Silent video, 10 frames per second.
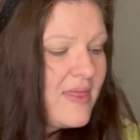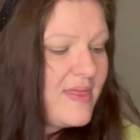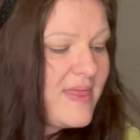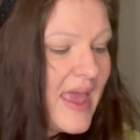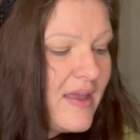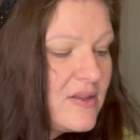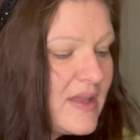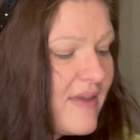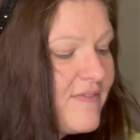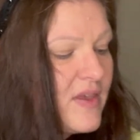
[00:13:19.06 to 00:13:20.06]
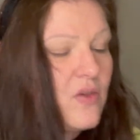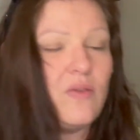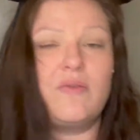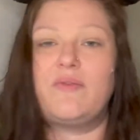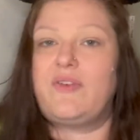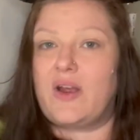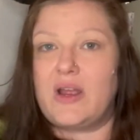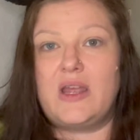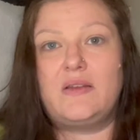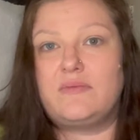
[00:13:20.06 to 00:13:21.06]
they feel
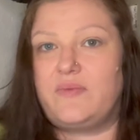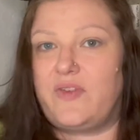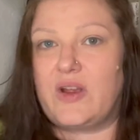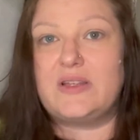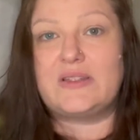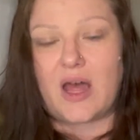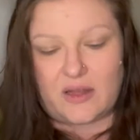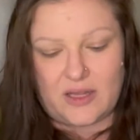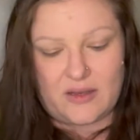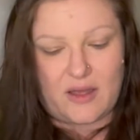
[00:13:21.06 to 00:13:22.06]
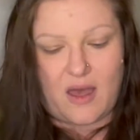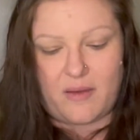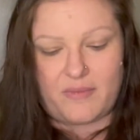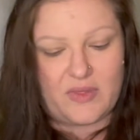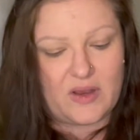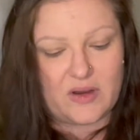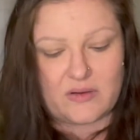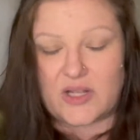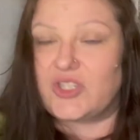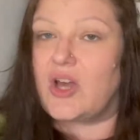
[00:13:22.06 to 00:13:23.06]
very, very solid. They're
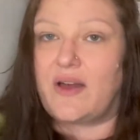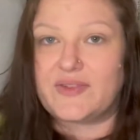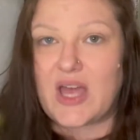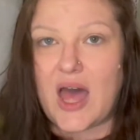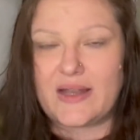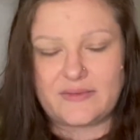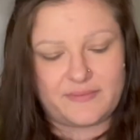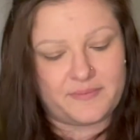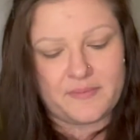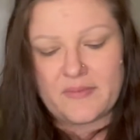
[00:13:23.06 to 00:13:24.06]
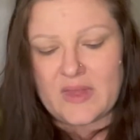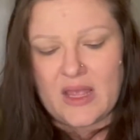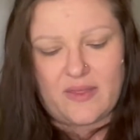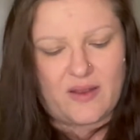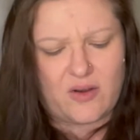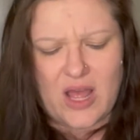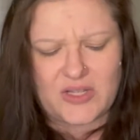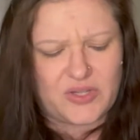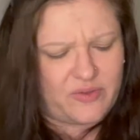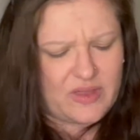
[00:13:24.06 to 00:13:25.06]
a soft cotton. They're not
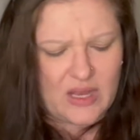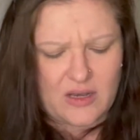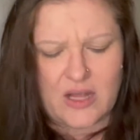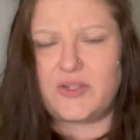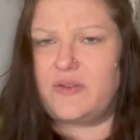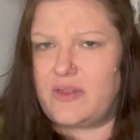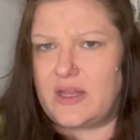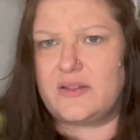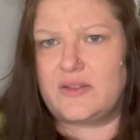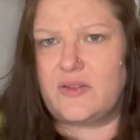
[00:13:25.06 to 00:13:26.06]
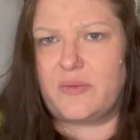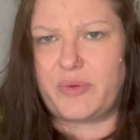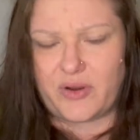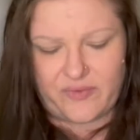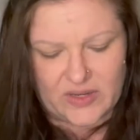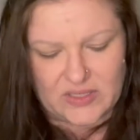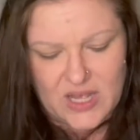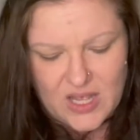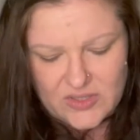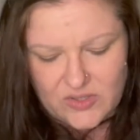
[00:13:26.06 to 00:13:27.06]
too thick, not too thin, so they're perfect.
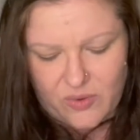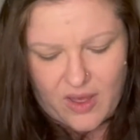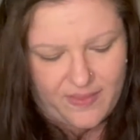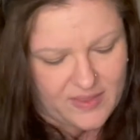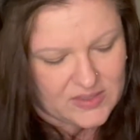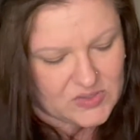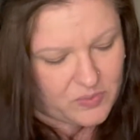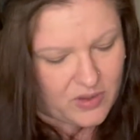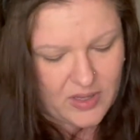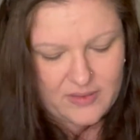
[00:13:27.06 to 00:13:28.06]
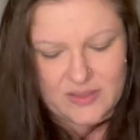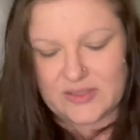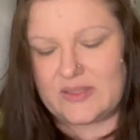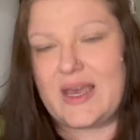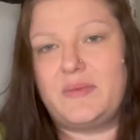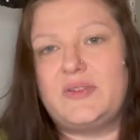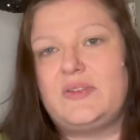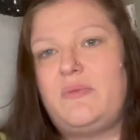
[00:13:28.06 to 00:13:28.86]
So on this one, this is absolutely